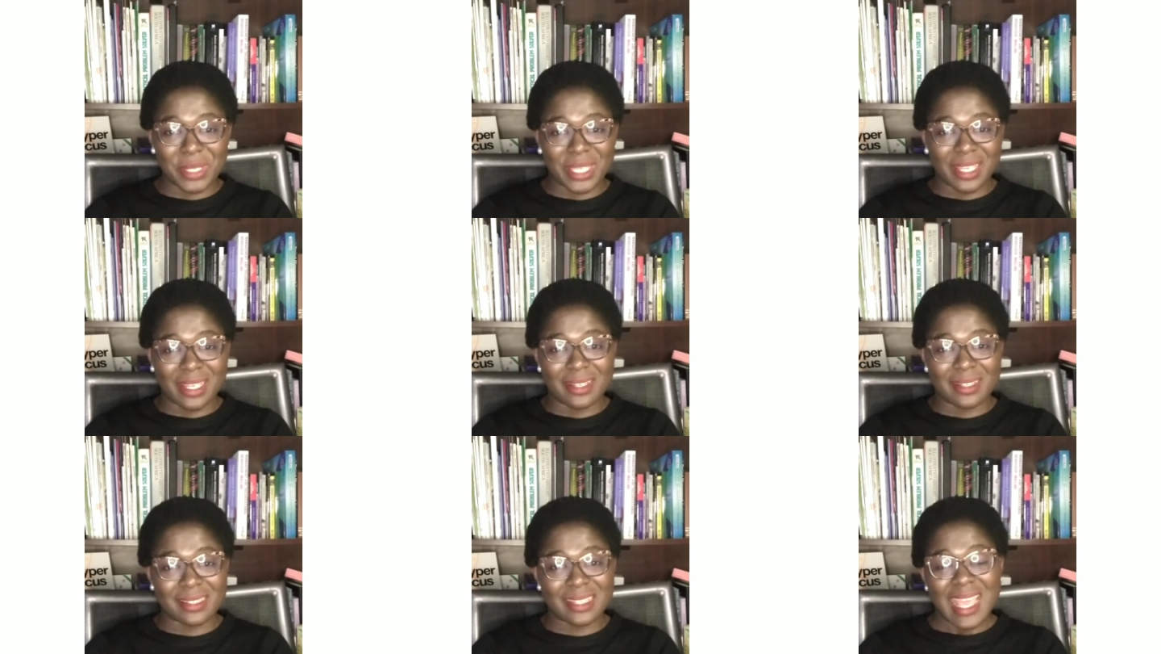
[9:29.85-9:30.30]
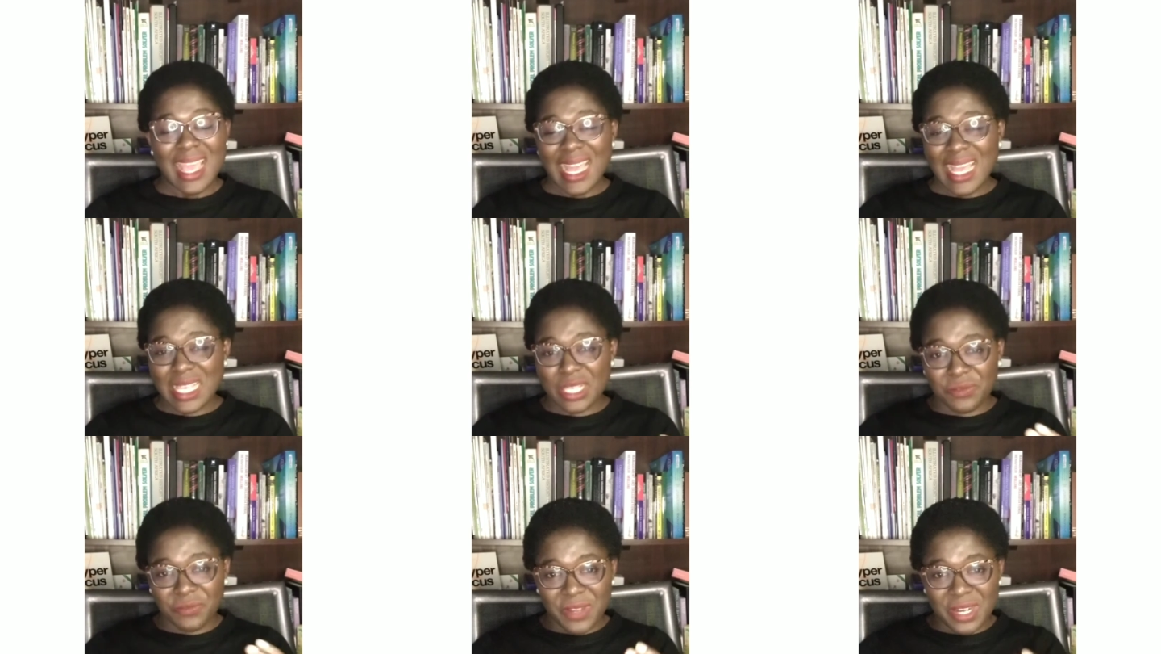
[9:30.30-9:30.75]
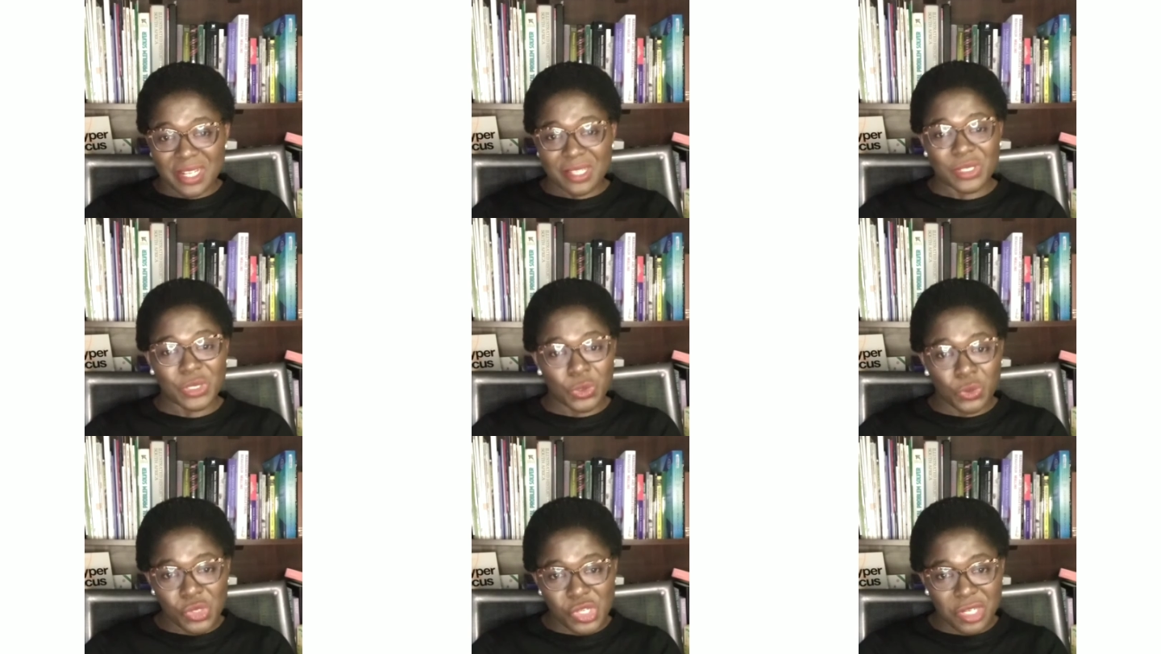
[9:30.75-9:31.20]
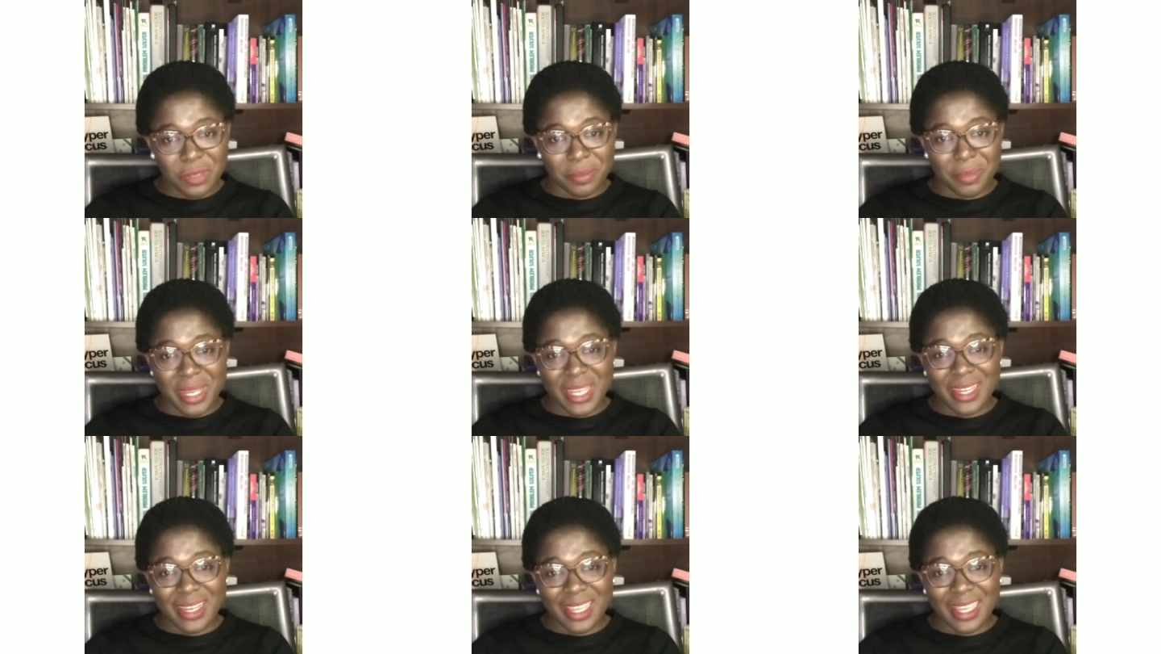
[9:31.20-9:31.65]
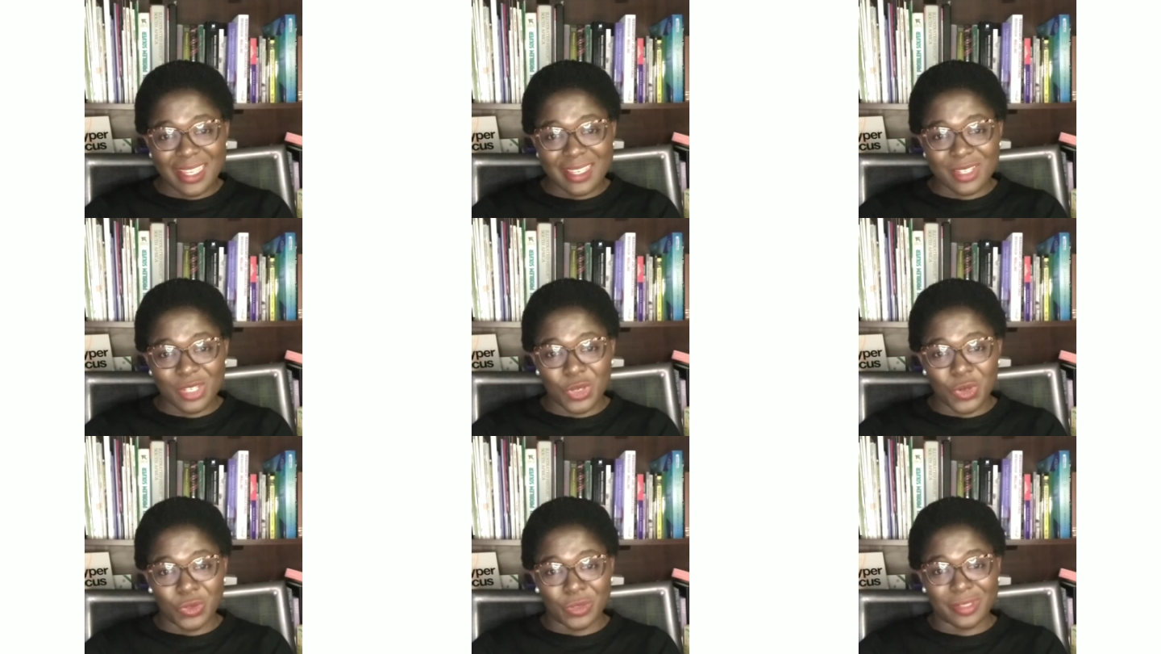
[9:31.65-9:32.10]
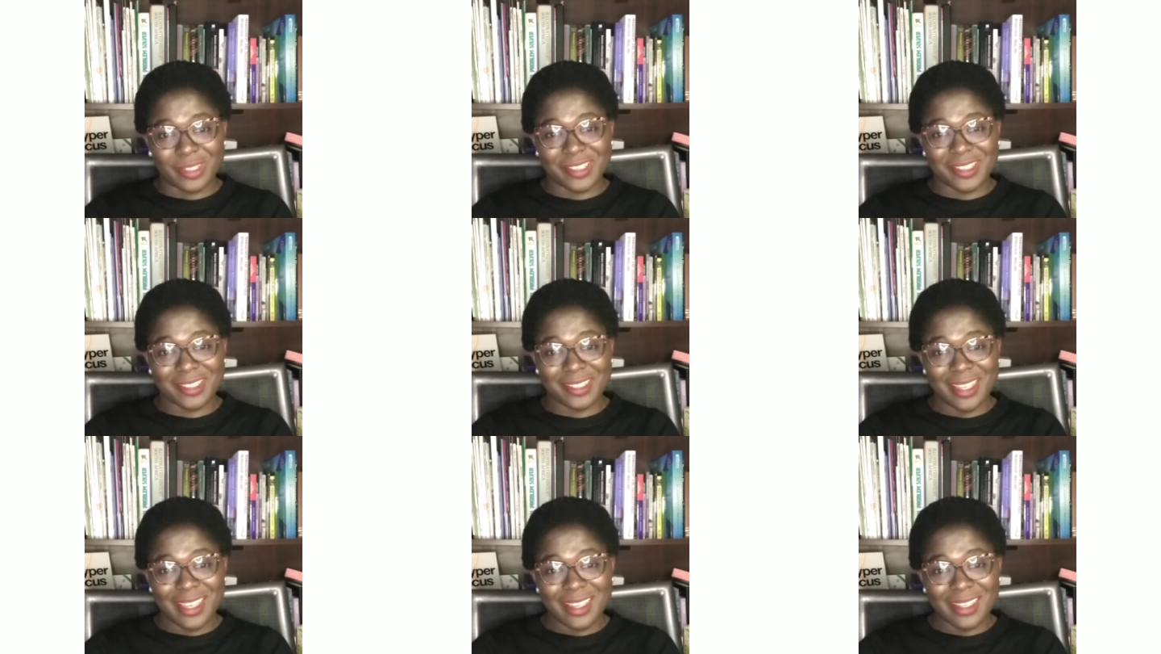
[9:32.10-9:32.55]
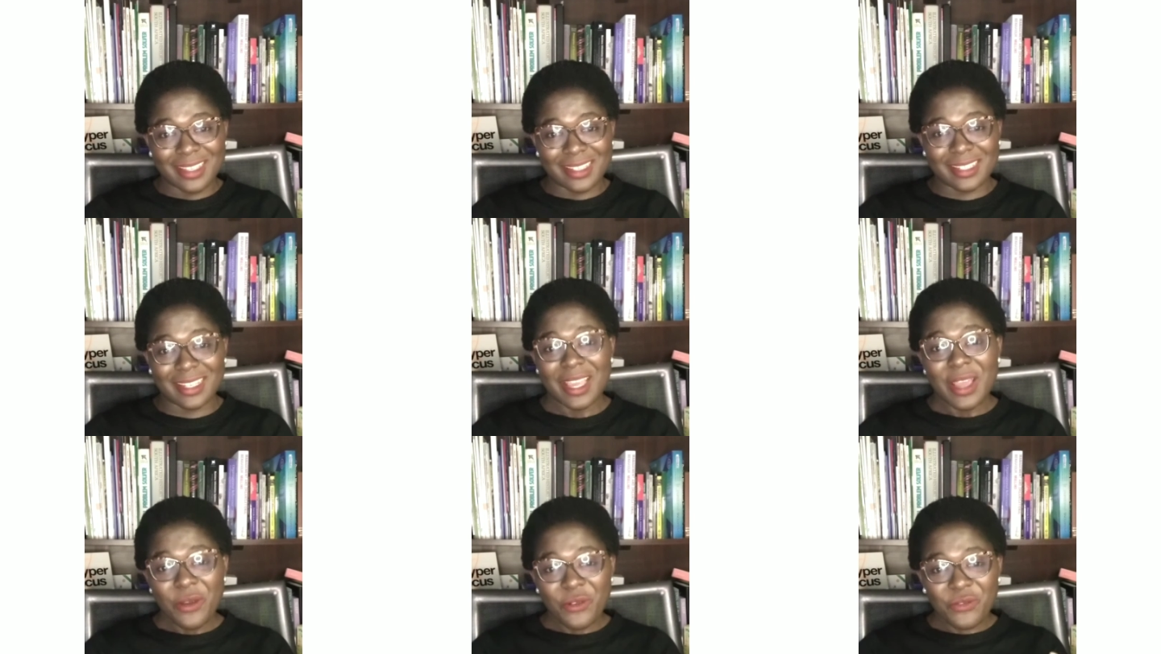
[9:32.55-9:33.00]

because as far as social media is concerned,